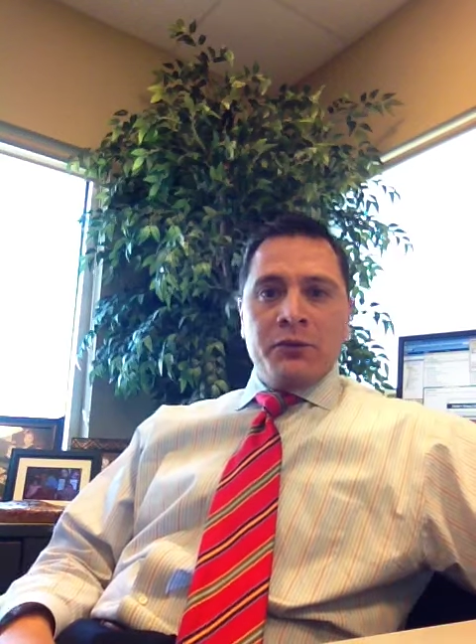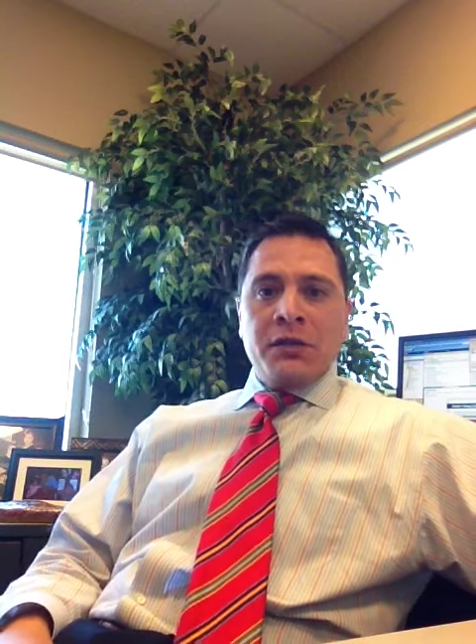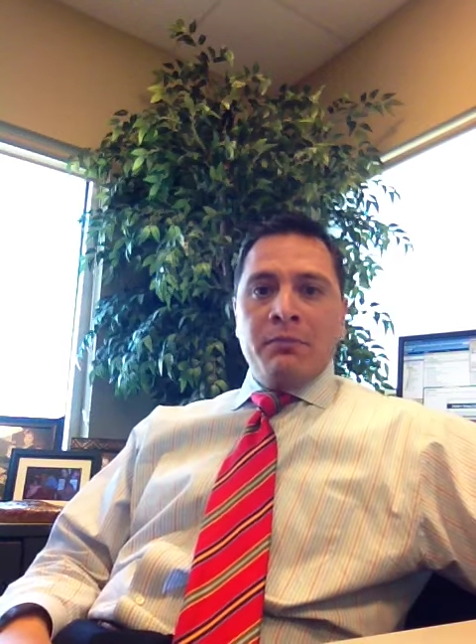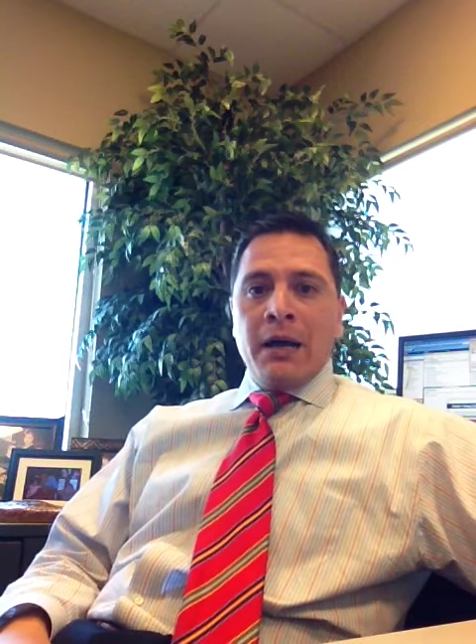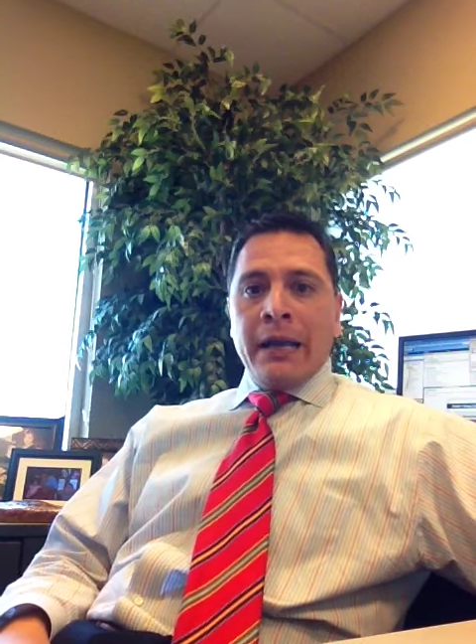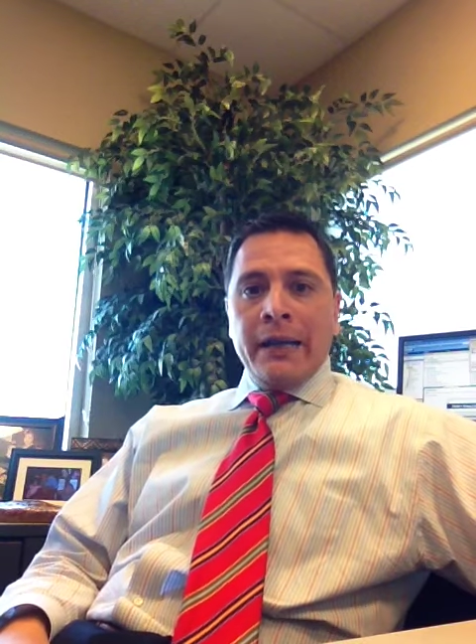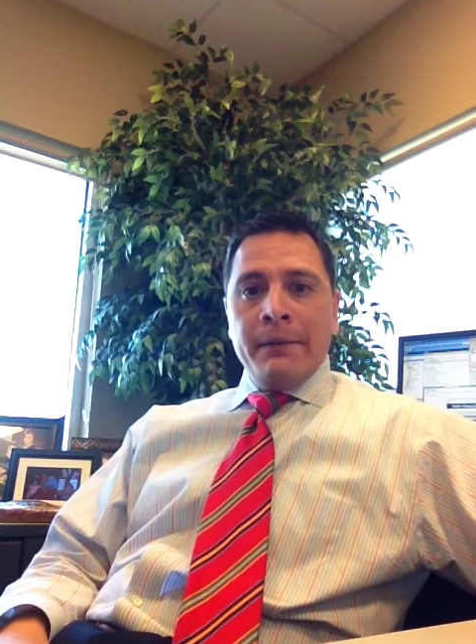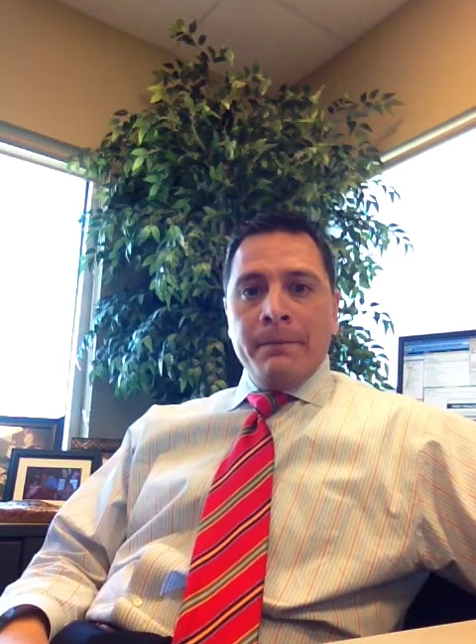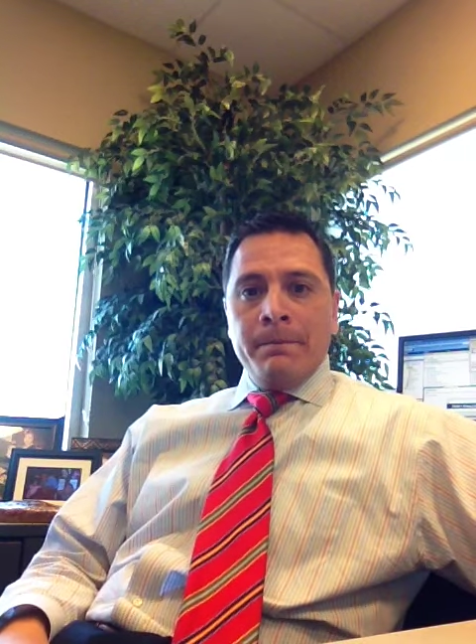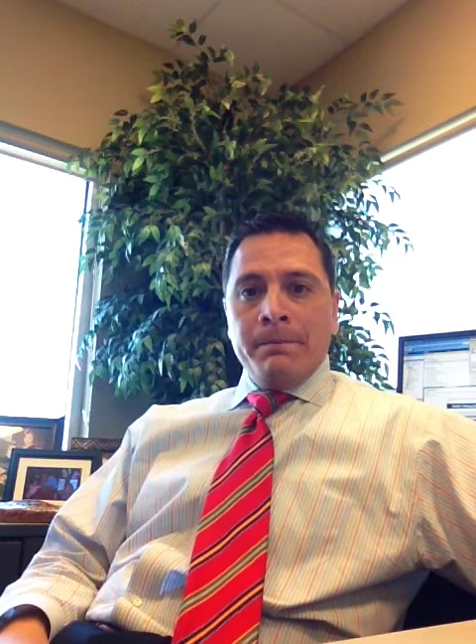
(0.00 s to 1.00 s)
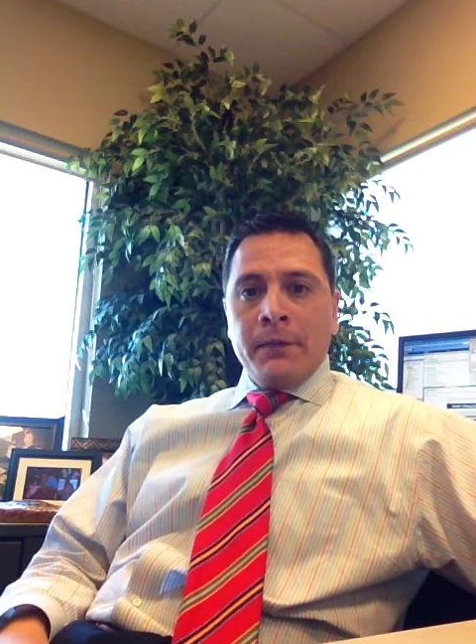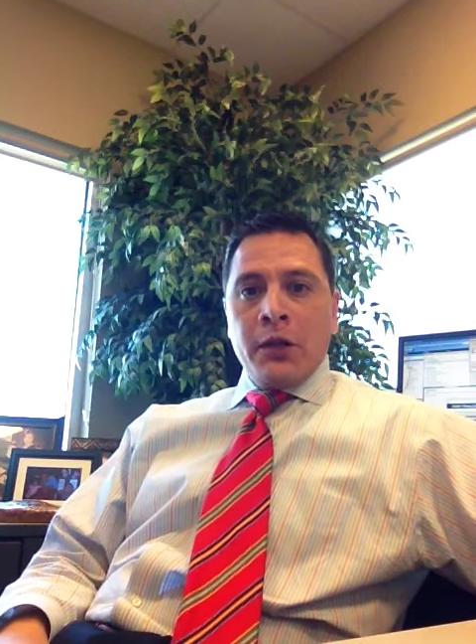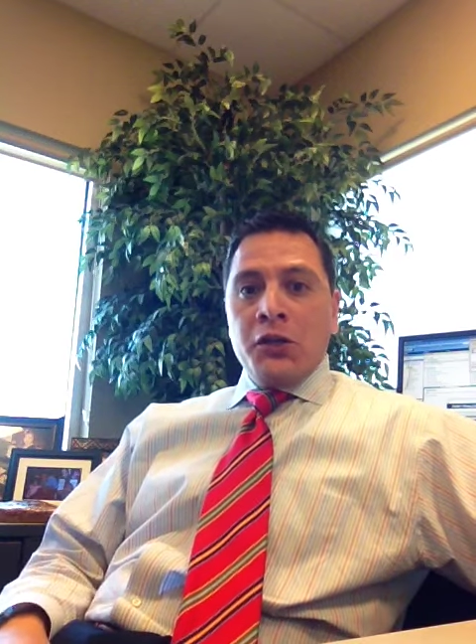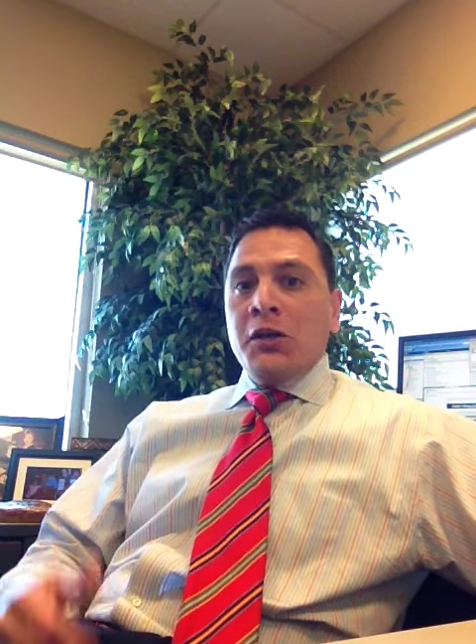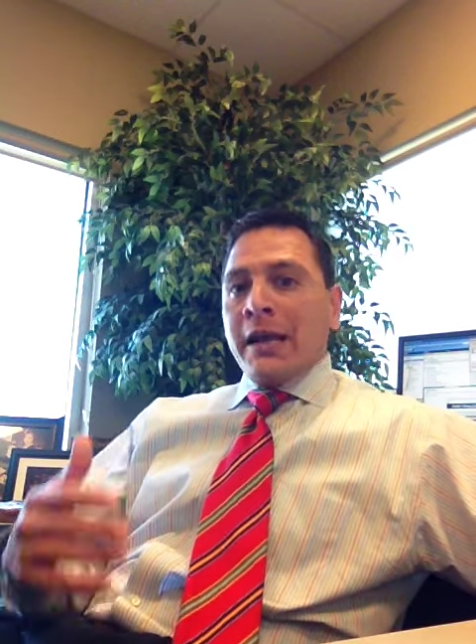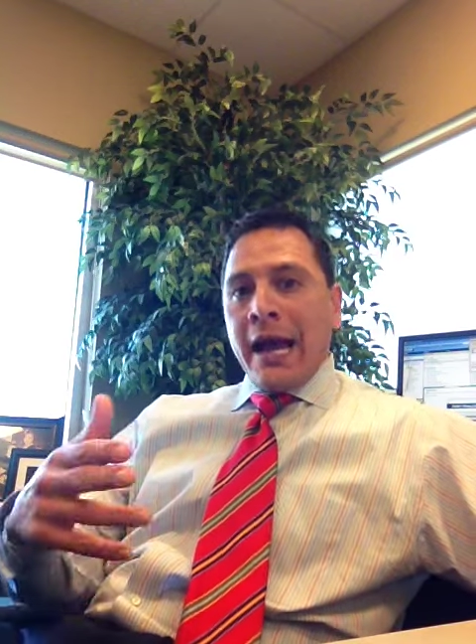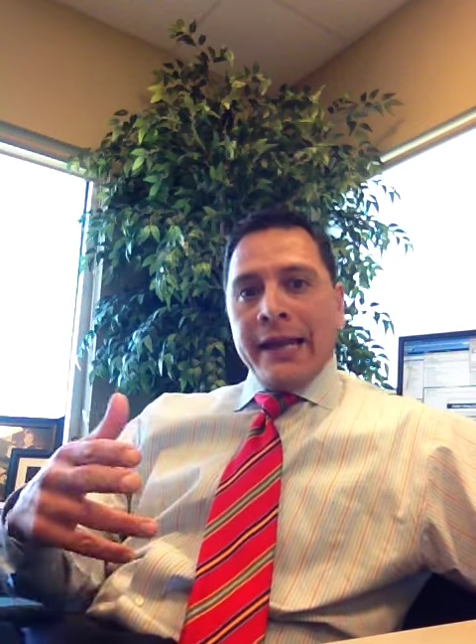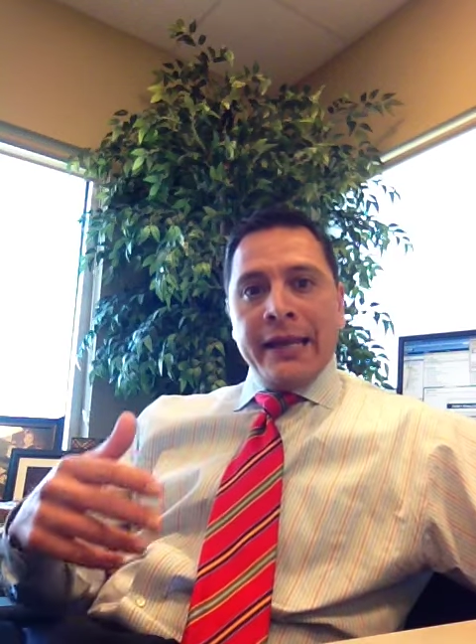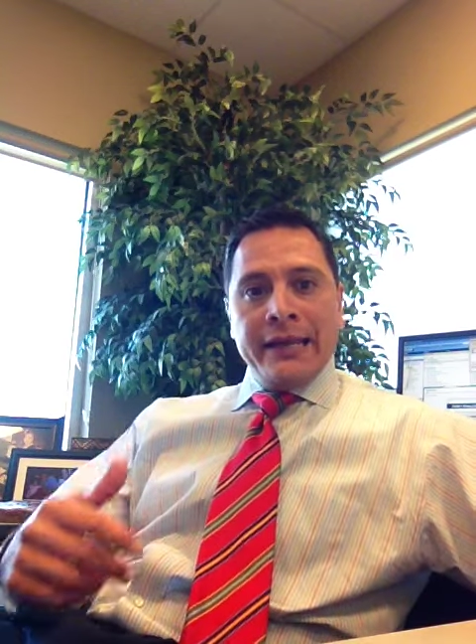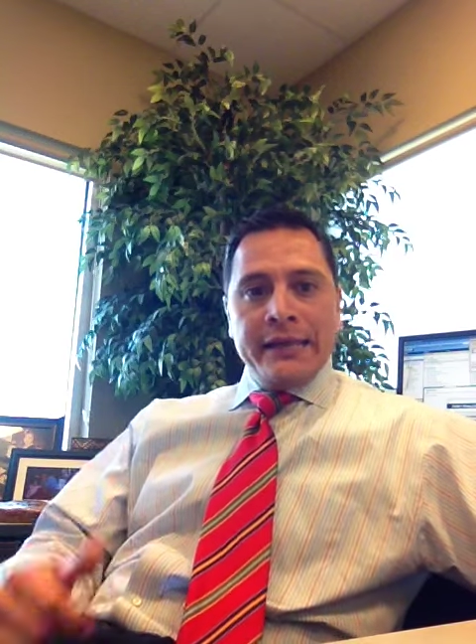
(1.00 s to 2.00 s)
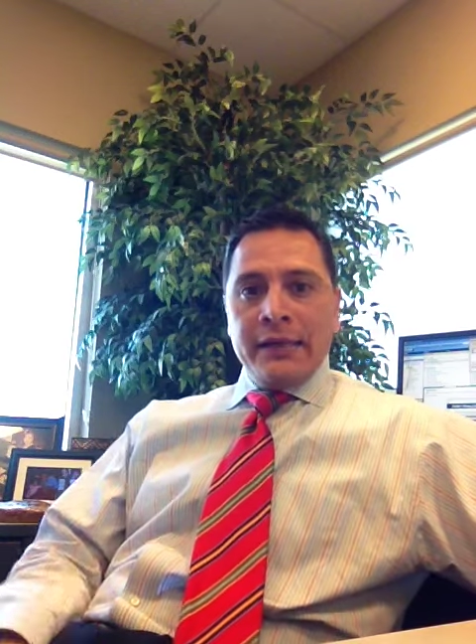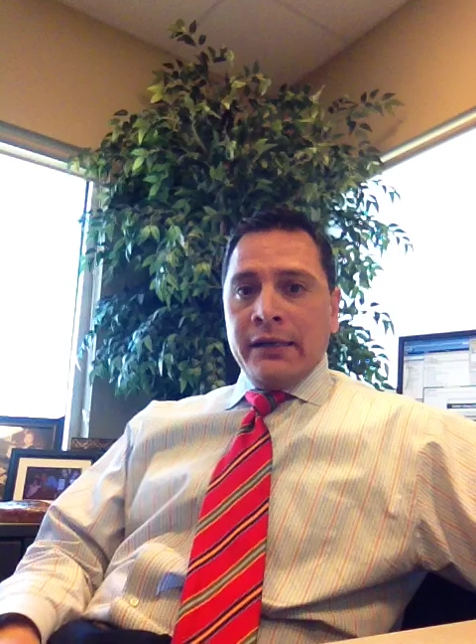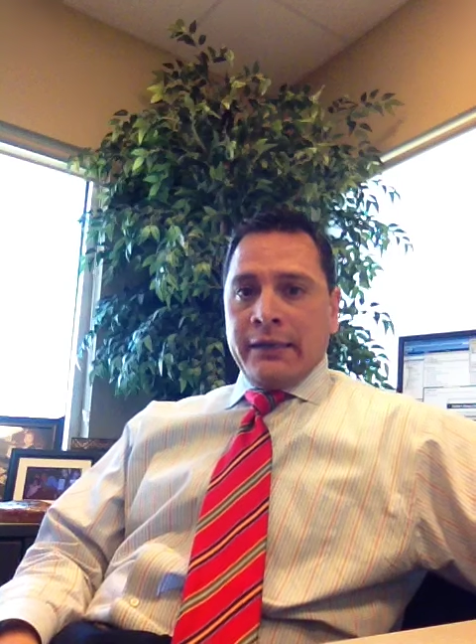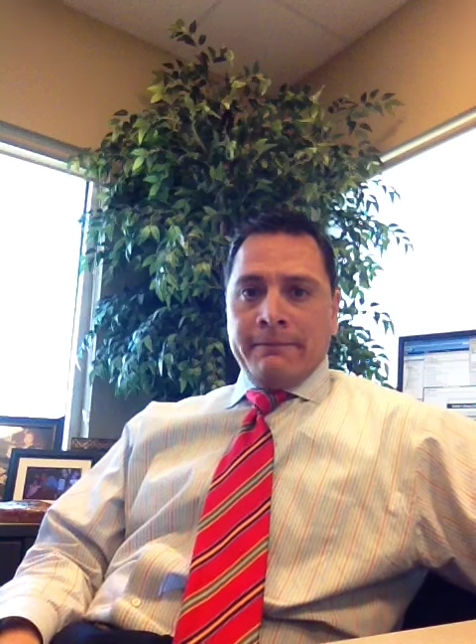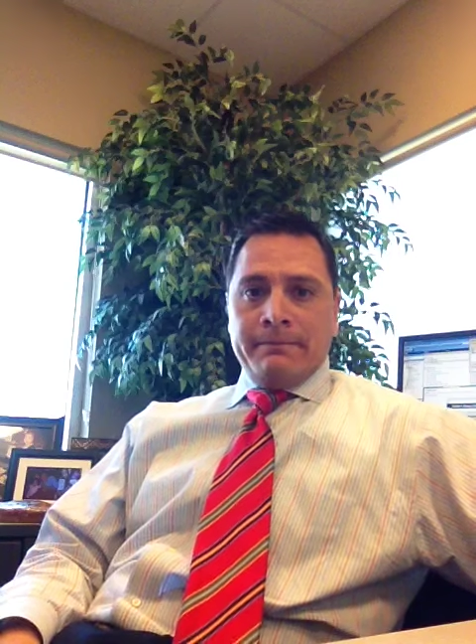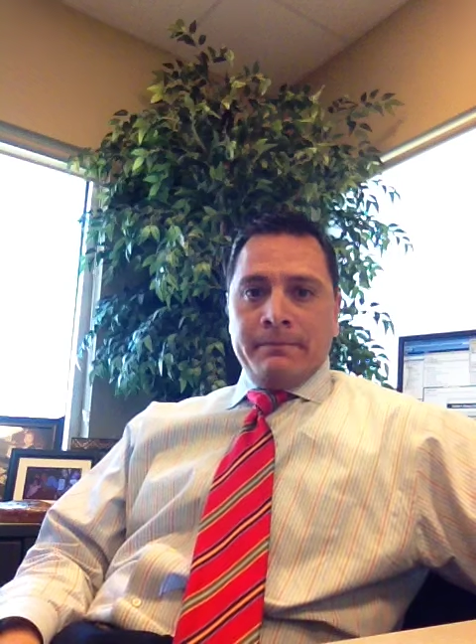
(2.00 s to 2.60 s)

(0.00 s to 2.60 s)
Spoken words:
somebody. You got to get it done,